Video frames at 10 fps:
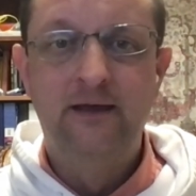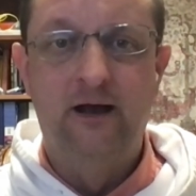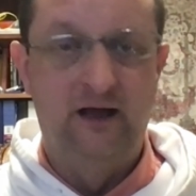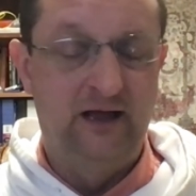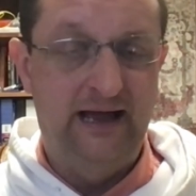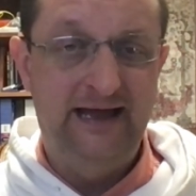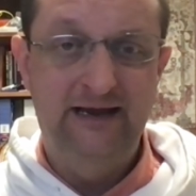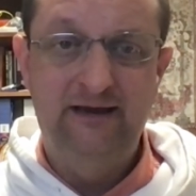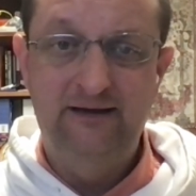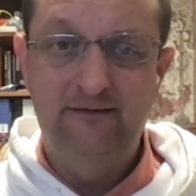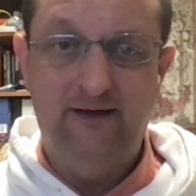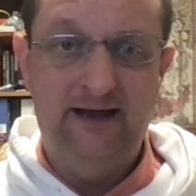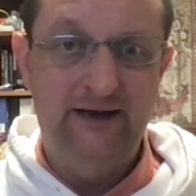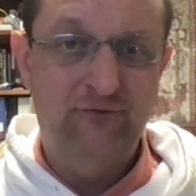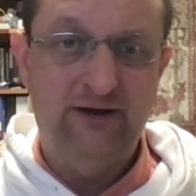
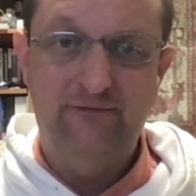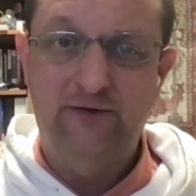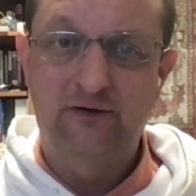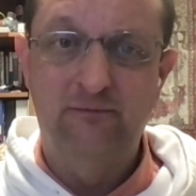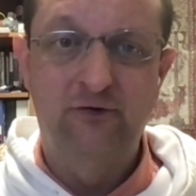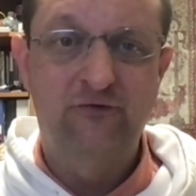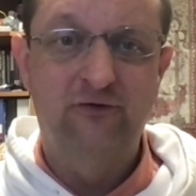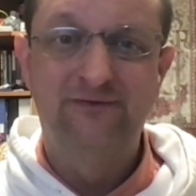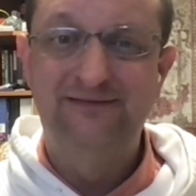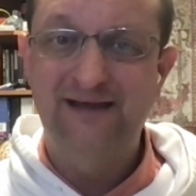High traffic commercial,